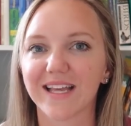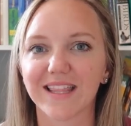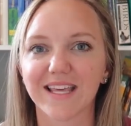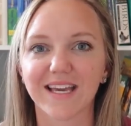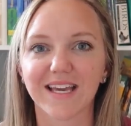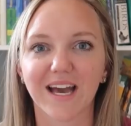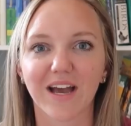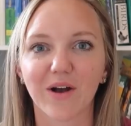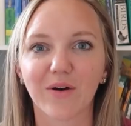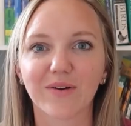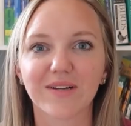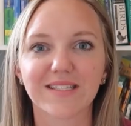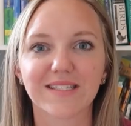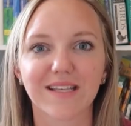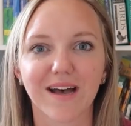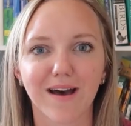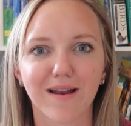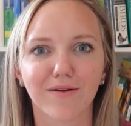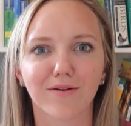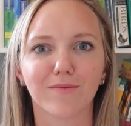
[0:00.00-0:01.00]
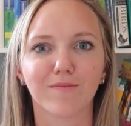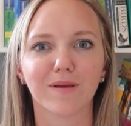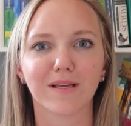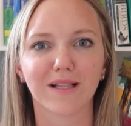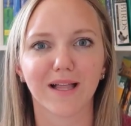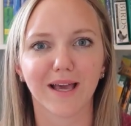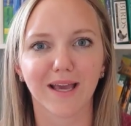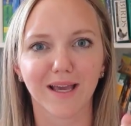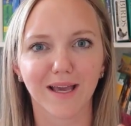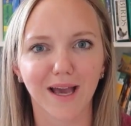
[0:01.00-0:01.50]
I think I always thought it would
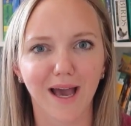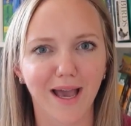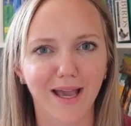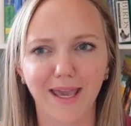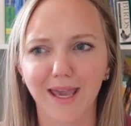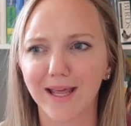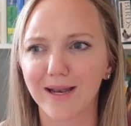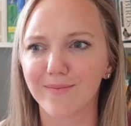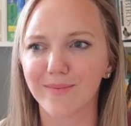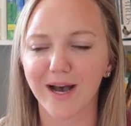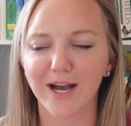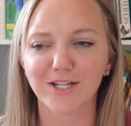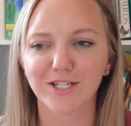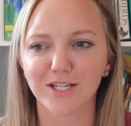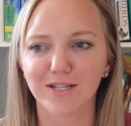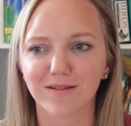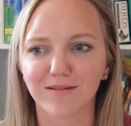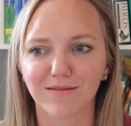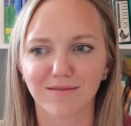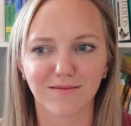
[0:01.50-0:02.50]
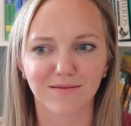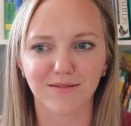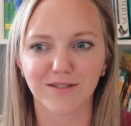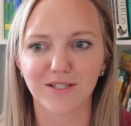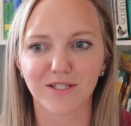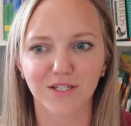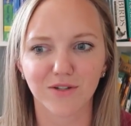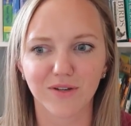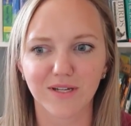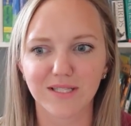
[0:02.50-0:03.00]
be like, I can't imagine
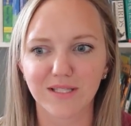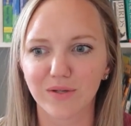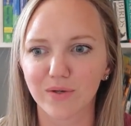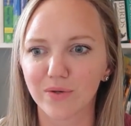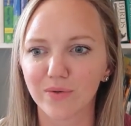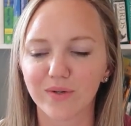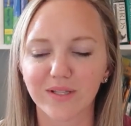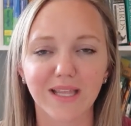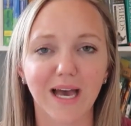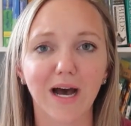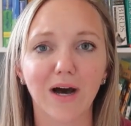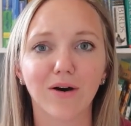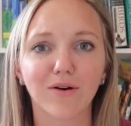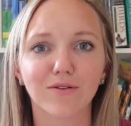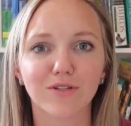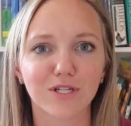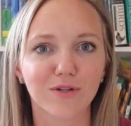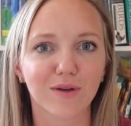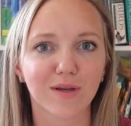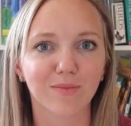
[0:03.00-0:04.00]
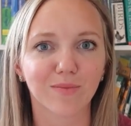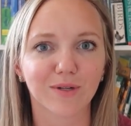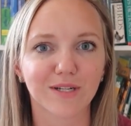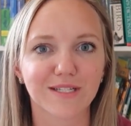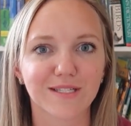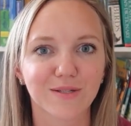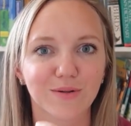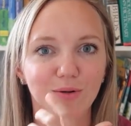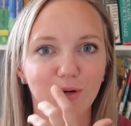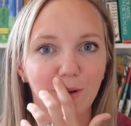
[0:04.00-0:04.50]
doing school without doing
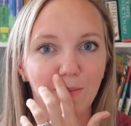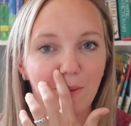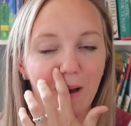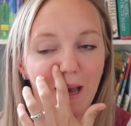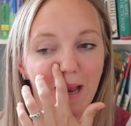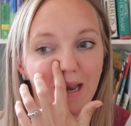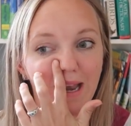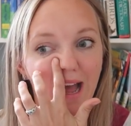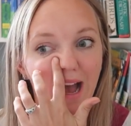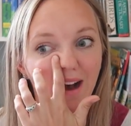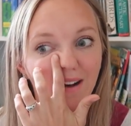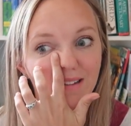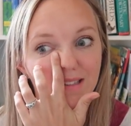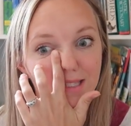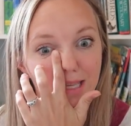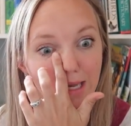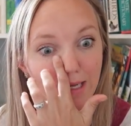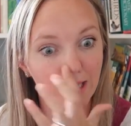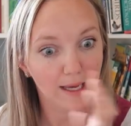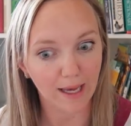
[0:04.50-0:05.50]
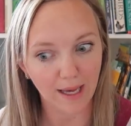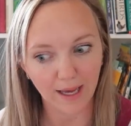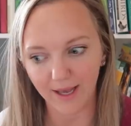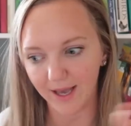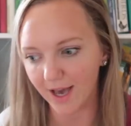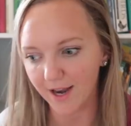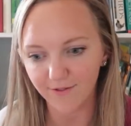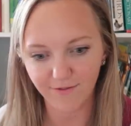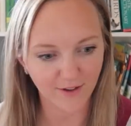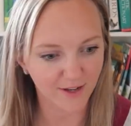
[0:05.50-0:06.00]
preschool, but now it's like, oh,
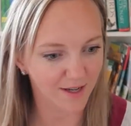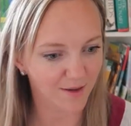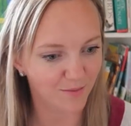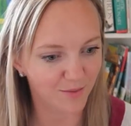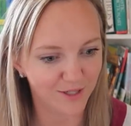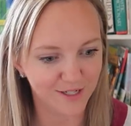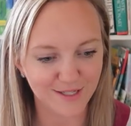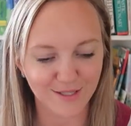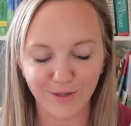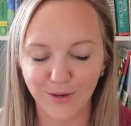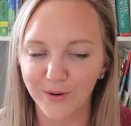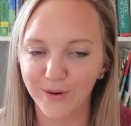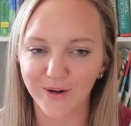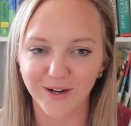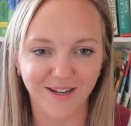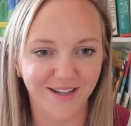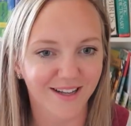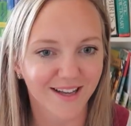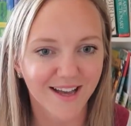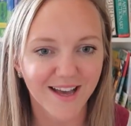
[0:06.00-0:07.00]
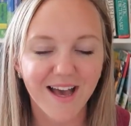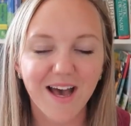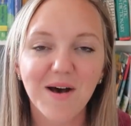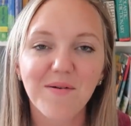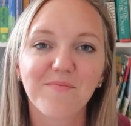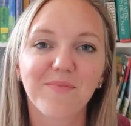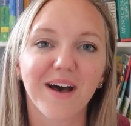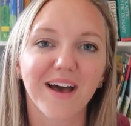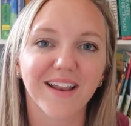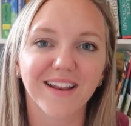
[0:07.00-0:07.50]
gotta fit in preschool.
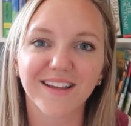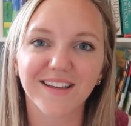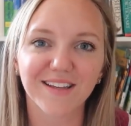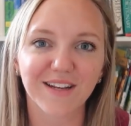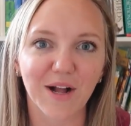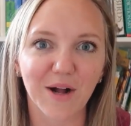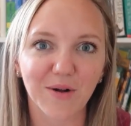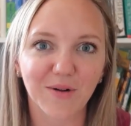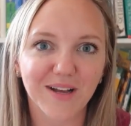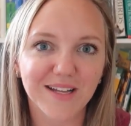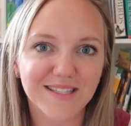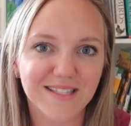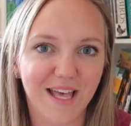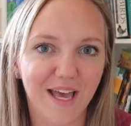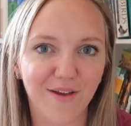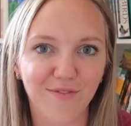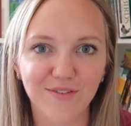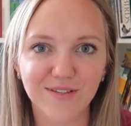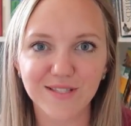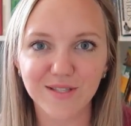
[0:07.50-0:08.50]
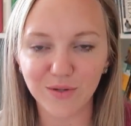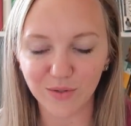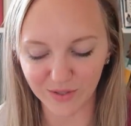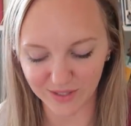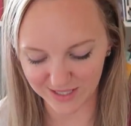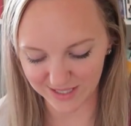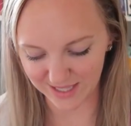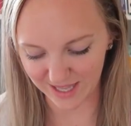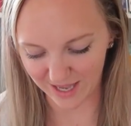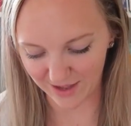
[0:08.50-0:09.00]
But you know, it's life,
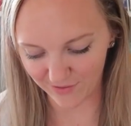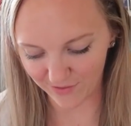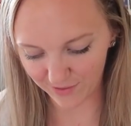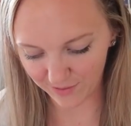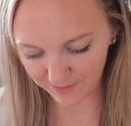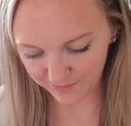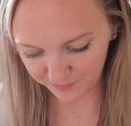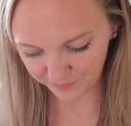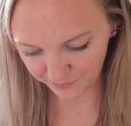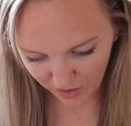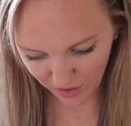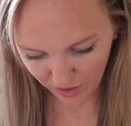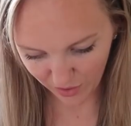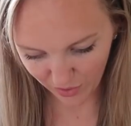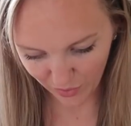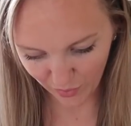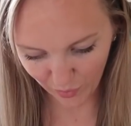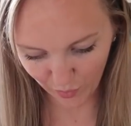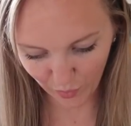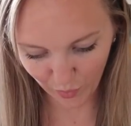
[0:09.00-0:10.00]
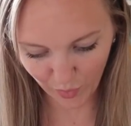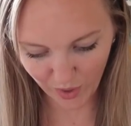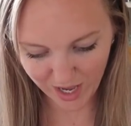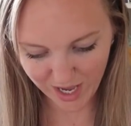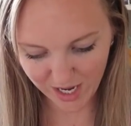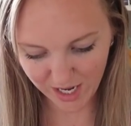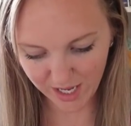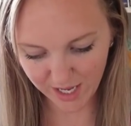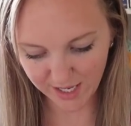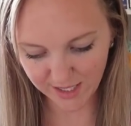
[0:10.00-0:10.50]
school is life.
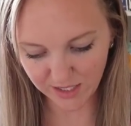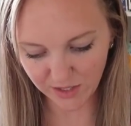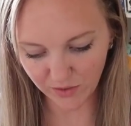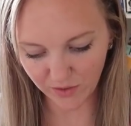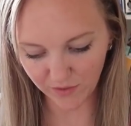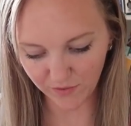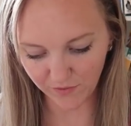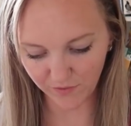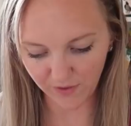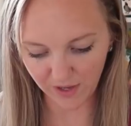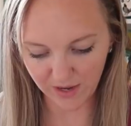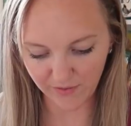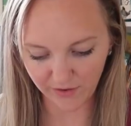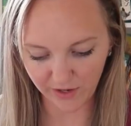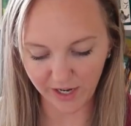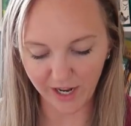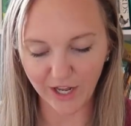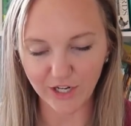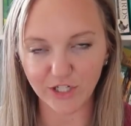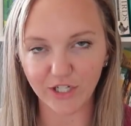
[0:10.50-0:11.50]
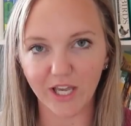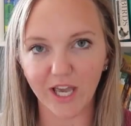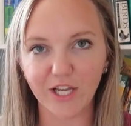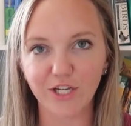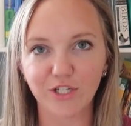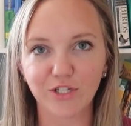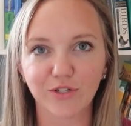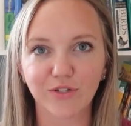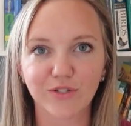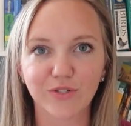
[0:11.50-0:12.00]
What is your favorite
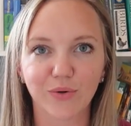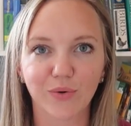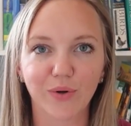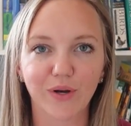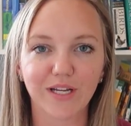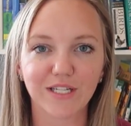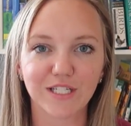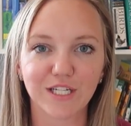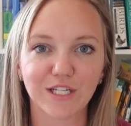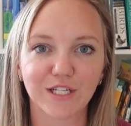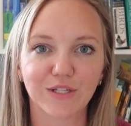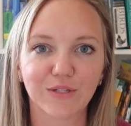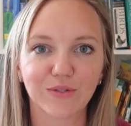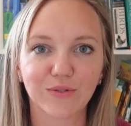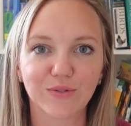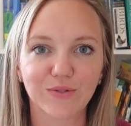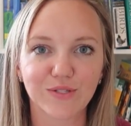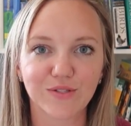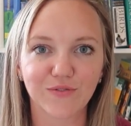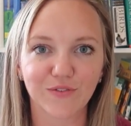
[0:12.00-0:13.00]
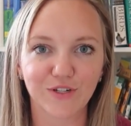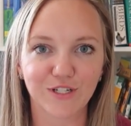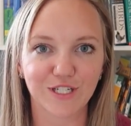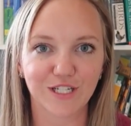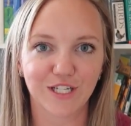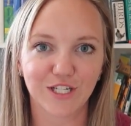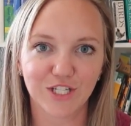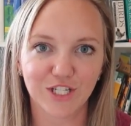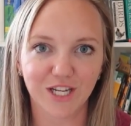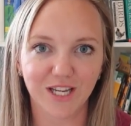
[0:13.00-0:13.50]
educational toy to use for
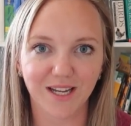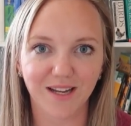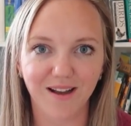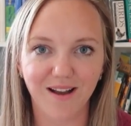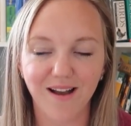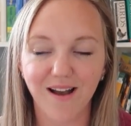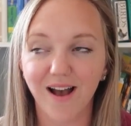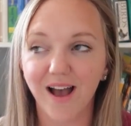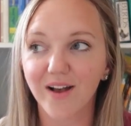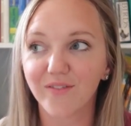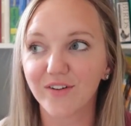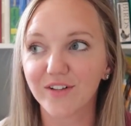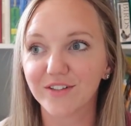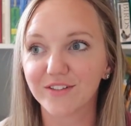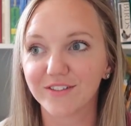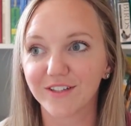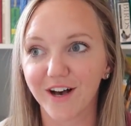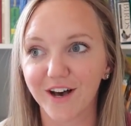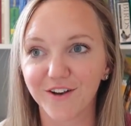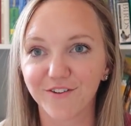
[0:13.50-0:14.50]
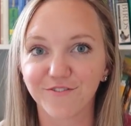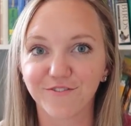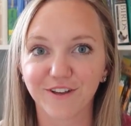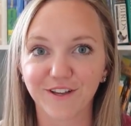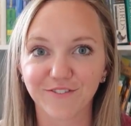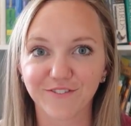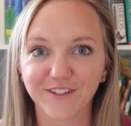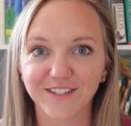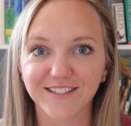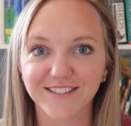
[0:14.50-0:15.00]
teaching? I have a lot of
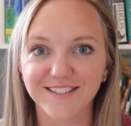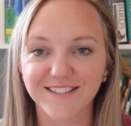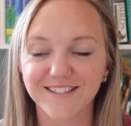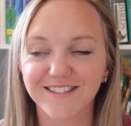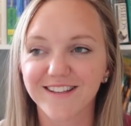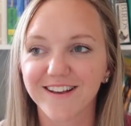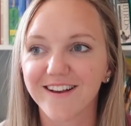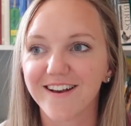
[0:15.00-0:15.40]
favorites.